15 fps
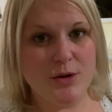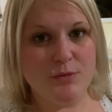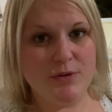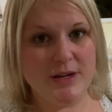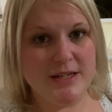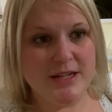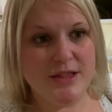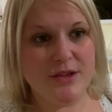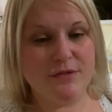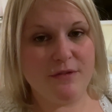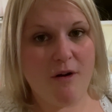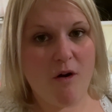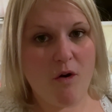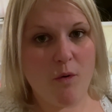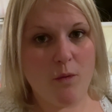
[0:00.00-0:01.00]
reading the
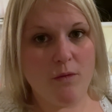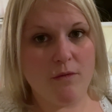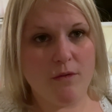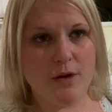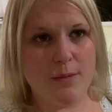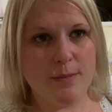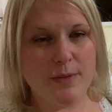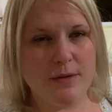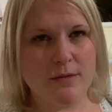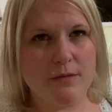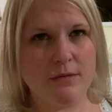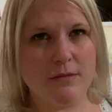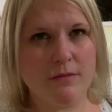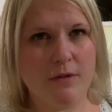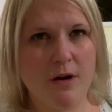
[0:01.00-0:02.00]

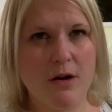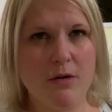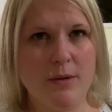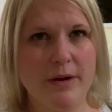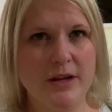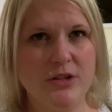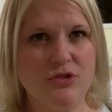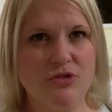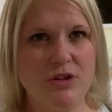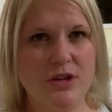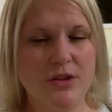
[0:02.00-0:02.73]
Faraway Tree,